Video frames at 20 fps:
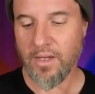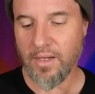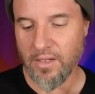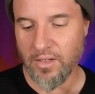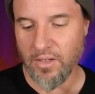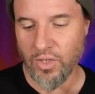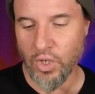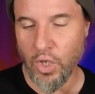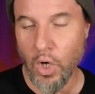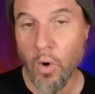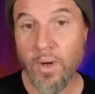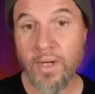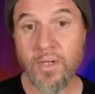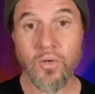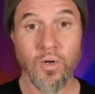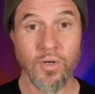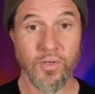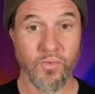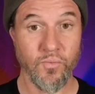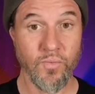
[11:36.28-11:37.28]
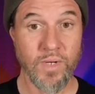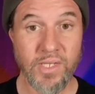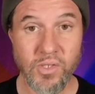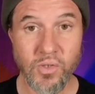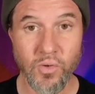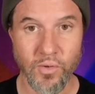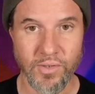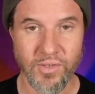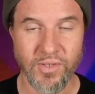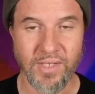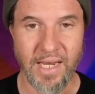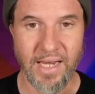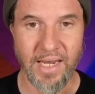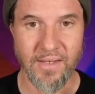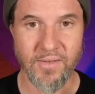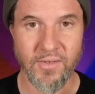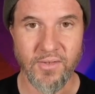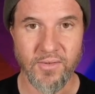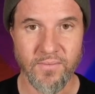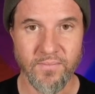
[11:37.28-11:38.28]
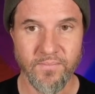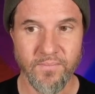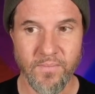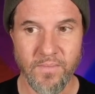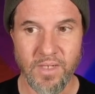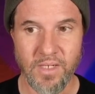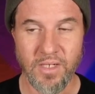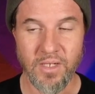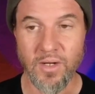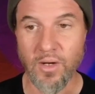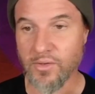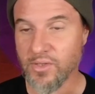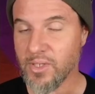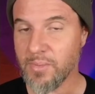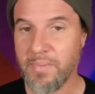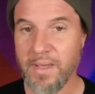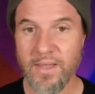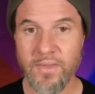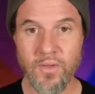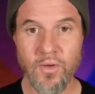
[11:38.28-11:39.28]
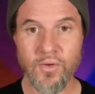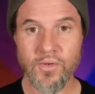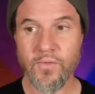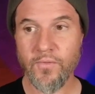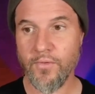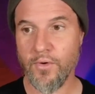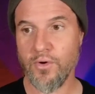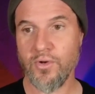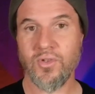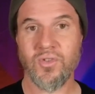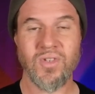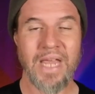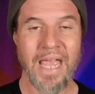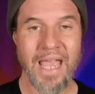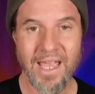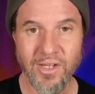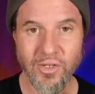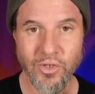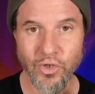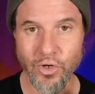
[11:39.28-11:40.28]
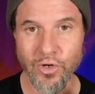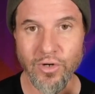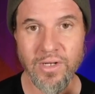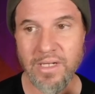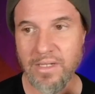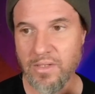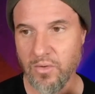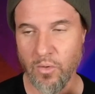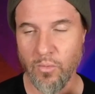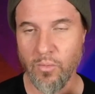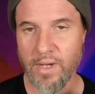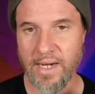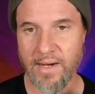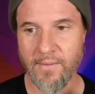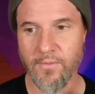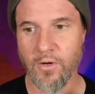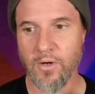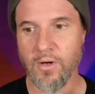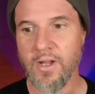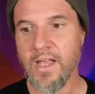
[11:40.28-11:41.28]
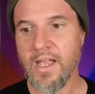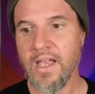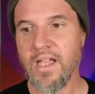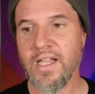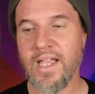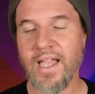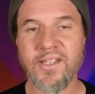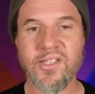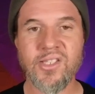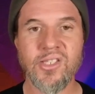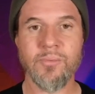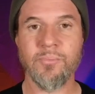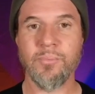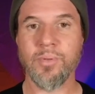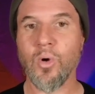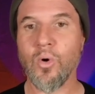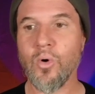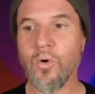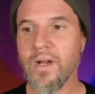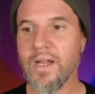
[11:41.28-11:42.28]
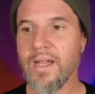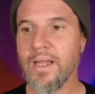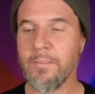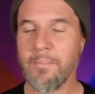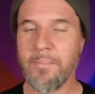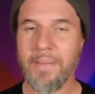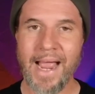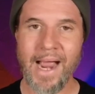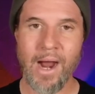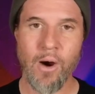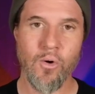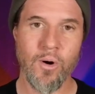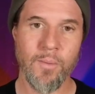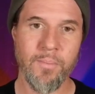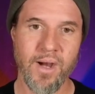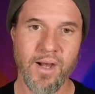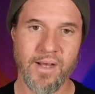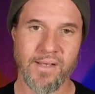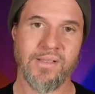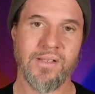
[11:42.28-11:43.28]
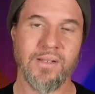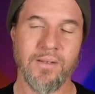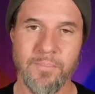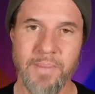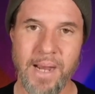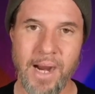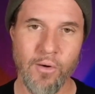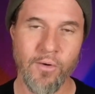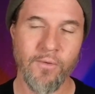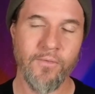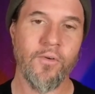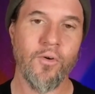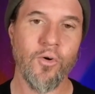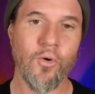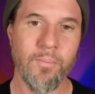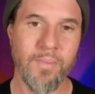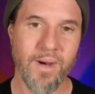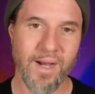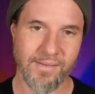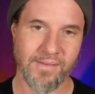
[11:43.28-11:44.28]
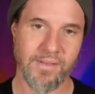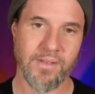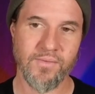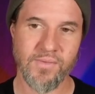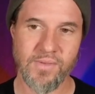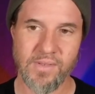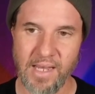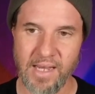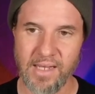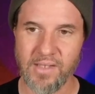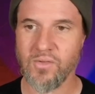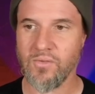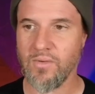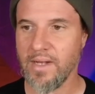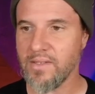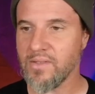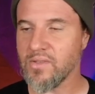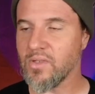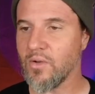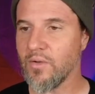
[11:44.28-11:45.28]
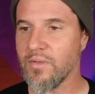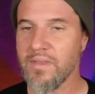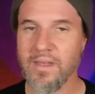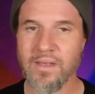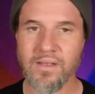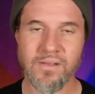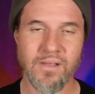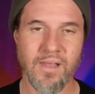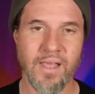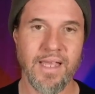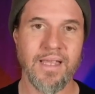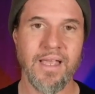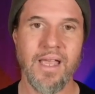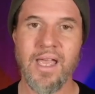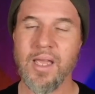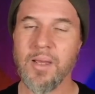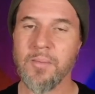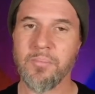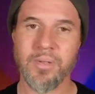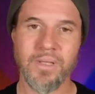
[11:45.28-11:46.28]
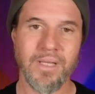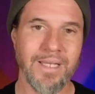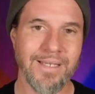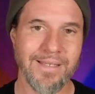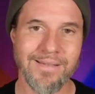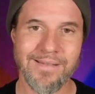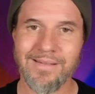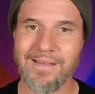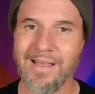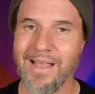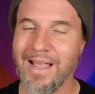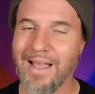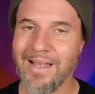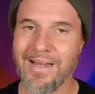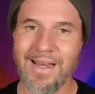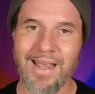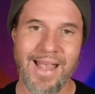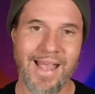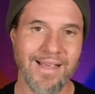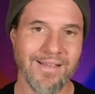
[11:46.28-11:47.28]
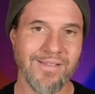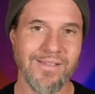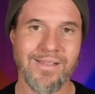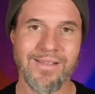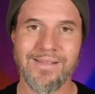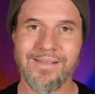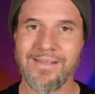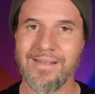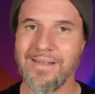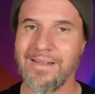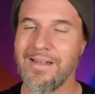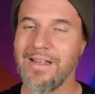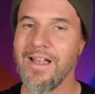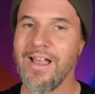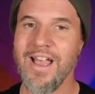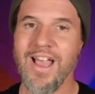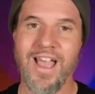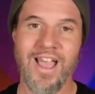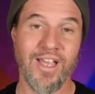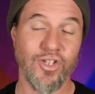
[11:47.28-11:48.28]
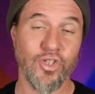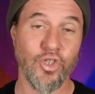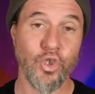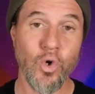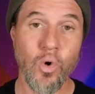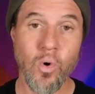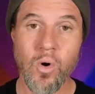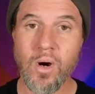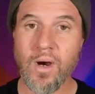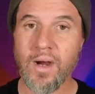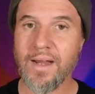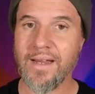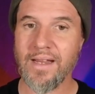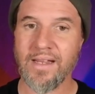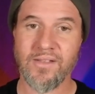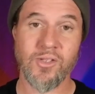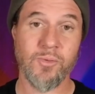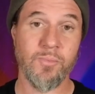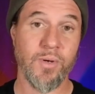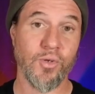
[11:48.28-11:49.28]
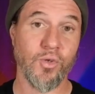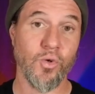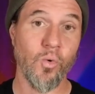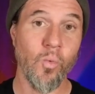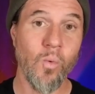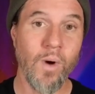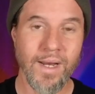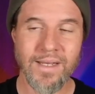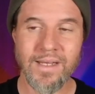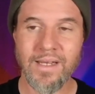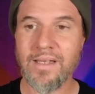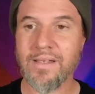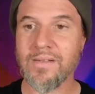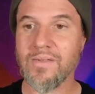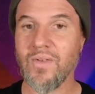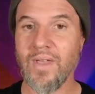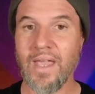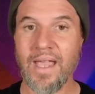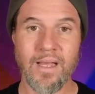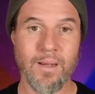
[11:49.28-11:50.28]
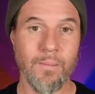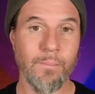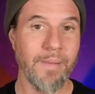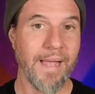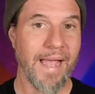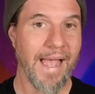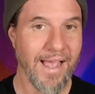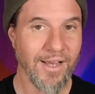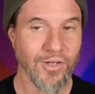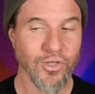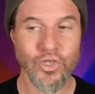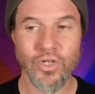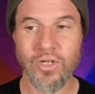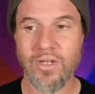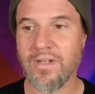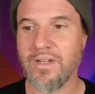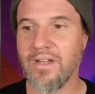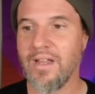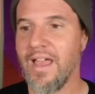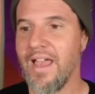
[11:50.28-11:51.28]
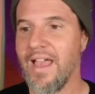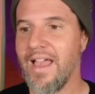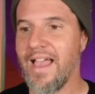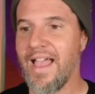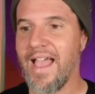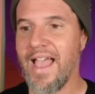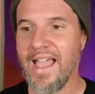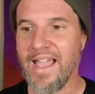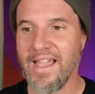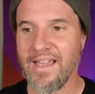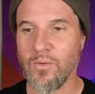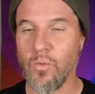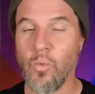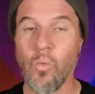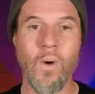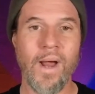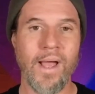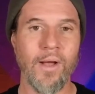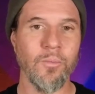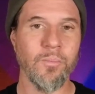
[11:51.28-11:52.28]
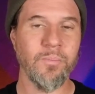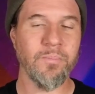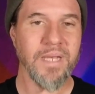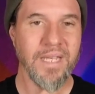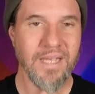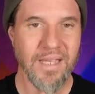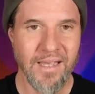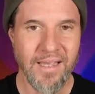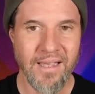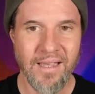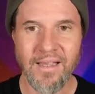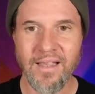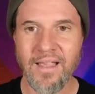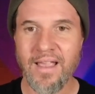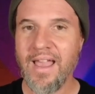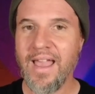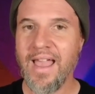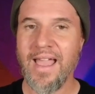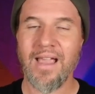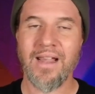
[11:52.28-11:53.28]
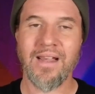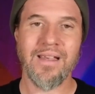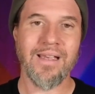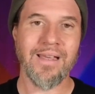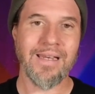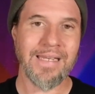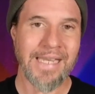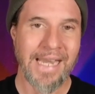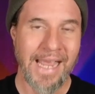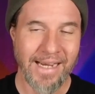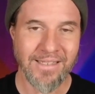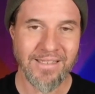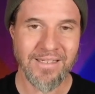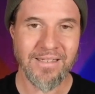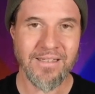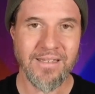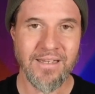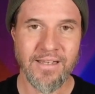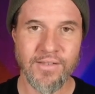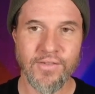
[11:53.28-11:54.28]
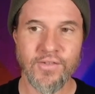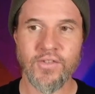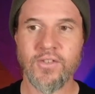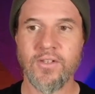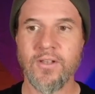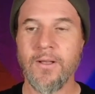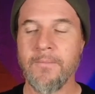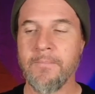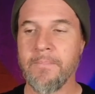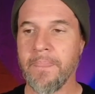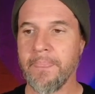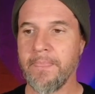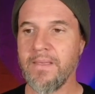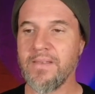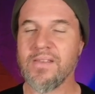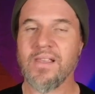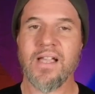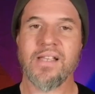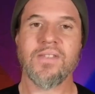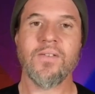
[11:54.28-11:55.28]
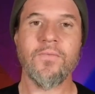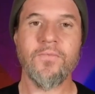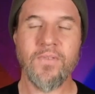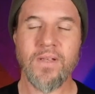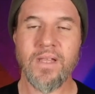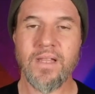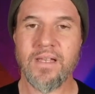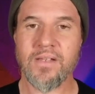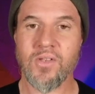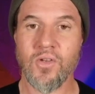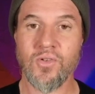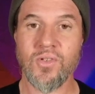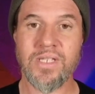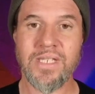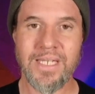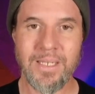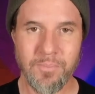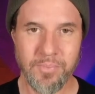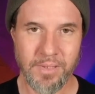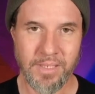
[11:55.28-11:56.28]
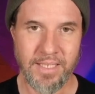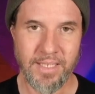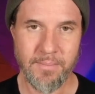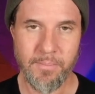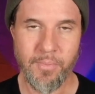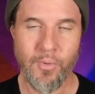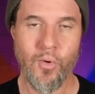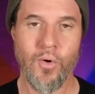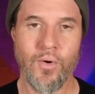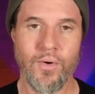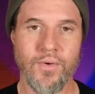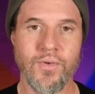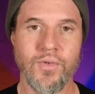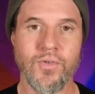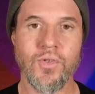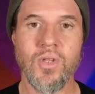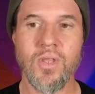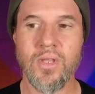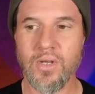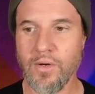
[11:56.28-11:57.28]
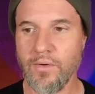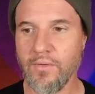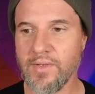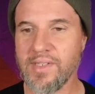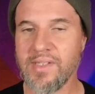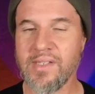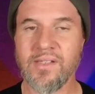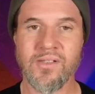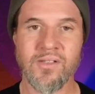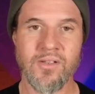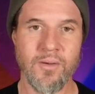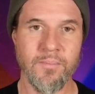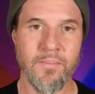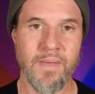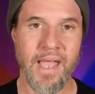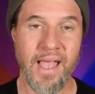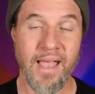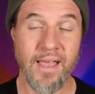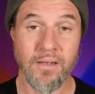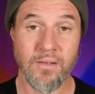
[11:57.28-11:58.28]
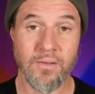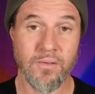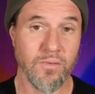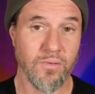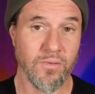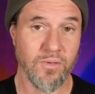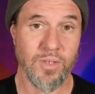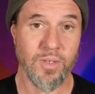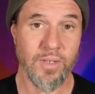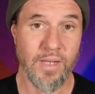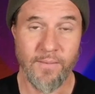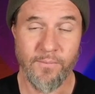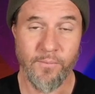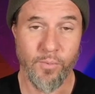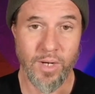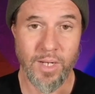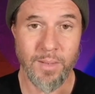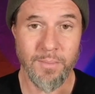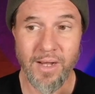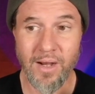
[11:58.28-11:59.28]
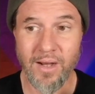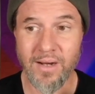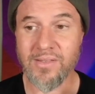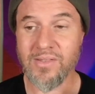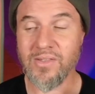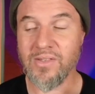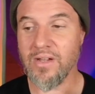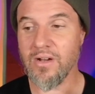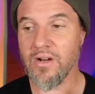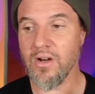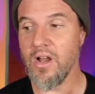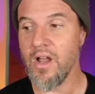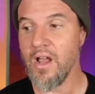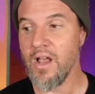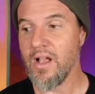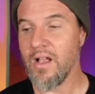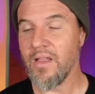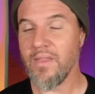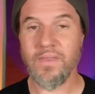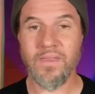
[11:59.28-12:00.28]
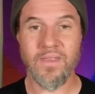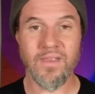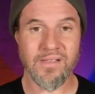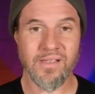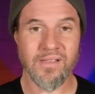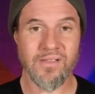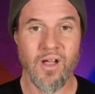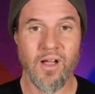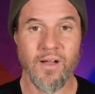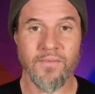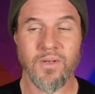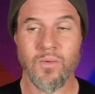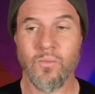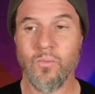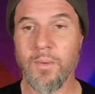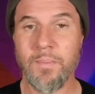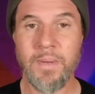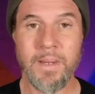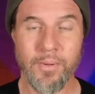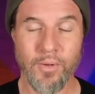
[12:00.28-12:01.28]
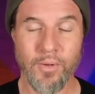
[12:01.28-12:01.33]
going towards resource states you know, spend those first 10 journeys or whatever exploring power positive, powerful positive states, right? So things like bliss and ecstasy and joy and spiritual oneness and compassion and well-being and connectedness. These kinds of feelings are deeply important to the nervous system. And to, if we're going to be honest here, this is often where people are